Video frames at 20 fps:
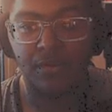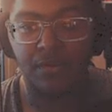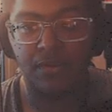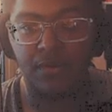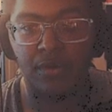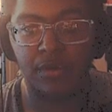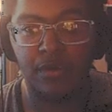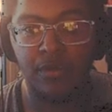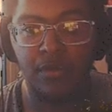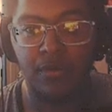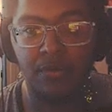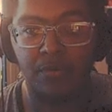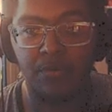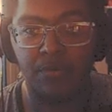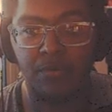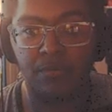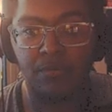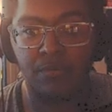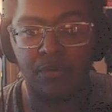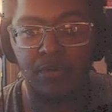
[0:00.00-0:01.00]
Huh?
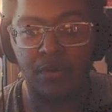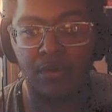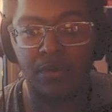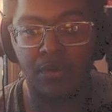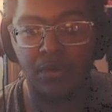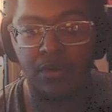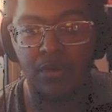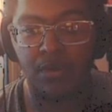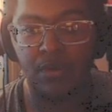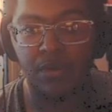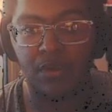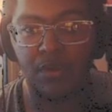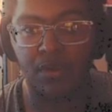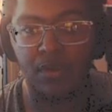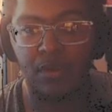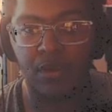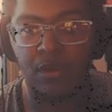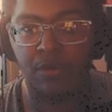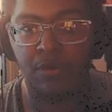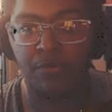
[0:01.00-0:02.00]
Another dead end.
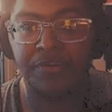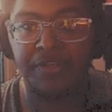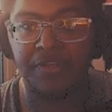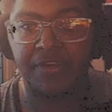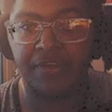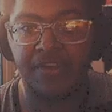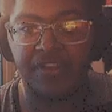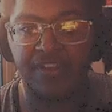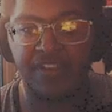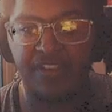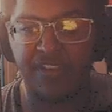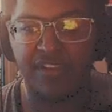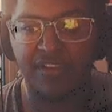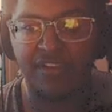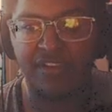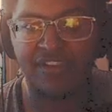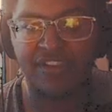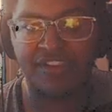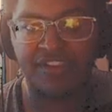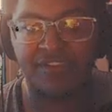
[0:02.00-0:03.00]
Oh dear. I don't see
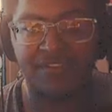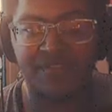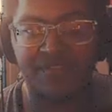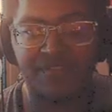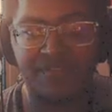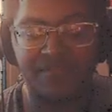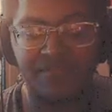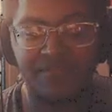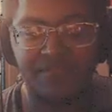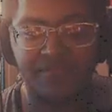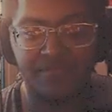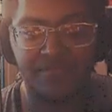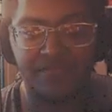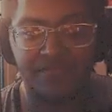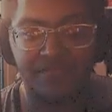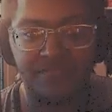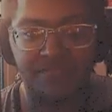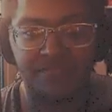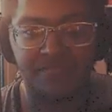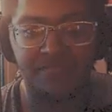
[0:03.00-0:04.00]
any other way through.
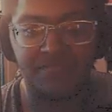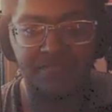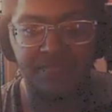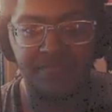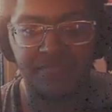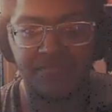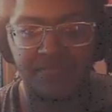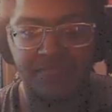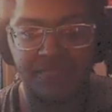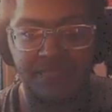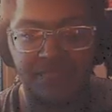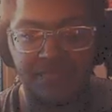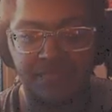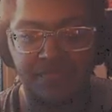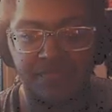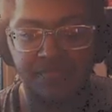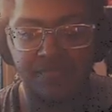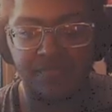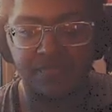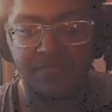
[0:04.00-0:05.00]
You got any
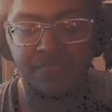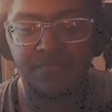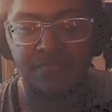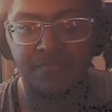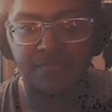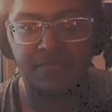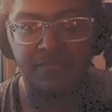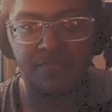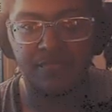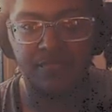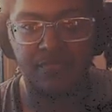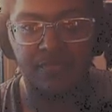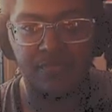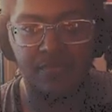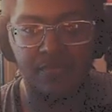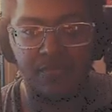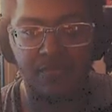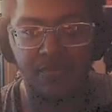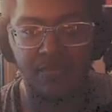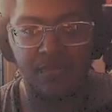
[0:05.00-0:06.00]
ideas Boris?
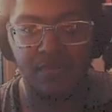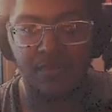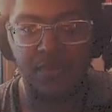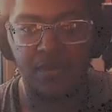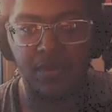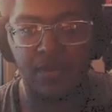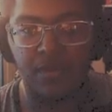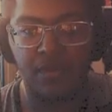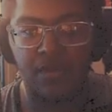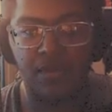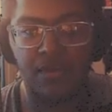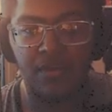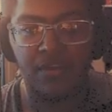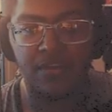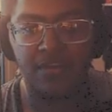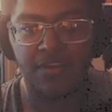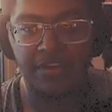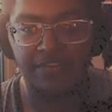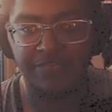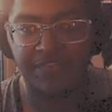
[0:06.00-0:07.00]
Huh?
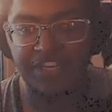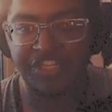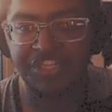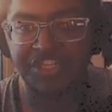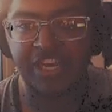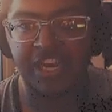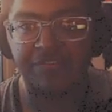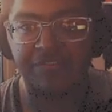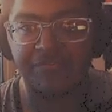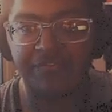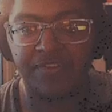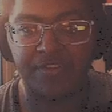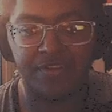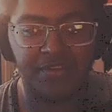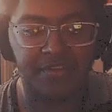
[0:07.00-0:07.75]
A vent shaft?